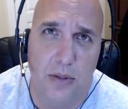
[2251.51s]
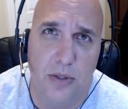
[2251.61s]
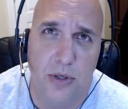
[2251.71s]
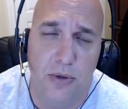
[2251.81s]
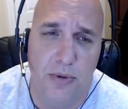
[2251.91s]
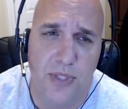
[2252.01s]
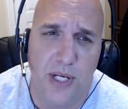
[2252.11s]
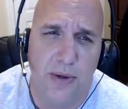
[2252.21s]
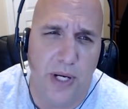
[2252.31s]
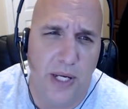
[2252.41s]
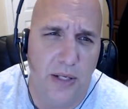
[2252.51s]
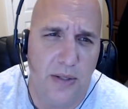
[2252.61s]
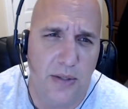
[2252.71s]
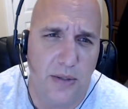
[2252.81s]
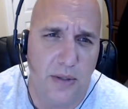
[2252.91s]
two
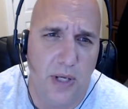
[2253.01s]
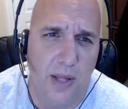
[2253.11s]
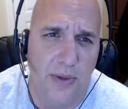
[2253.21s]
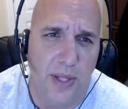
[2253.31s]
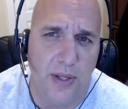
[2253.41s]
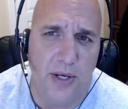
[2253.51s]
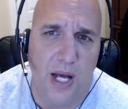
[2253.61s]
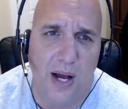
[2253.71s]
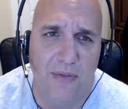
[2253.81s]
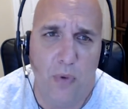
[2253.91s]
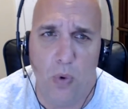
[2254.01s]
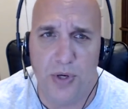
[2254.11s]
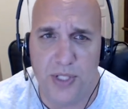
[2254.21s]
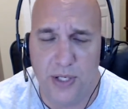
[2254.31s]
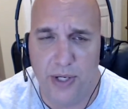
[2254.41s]
series, and then the dot four
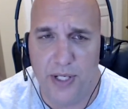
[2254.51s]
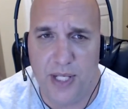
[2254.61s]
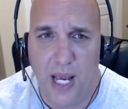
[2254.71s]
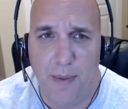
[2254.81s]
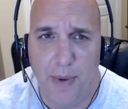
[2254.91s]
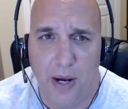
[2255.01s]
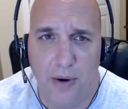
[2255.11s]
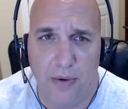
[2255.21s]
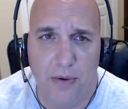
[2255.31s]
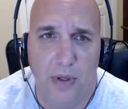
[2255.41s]
series came out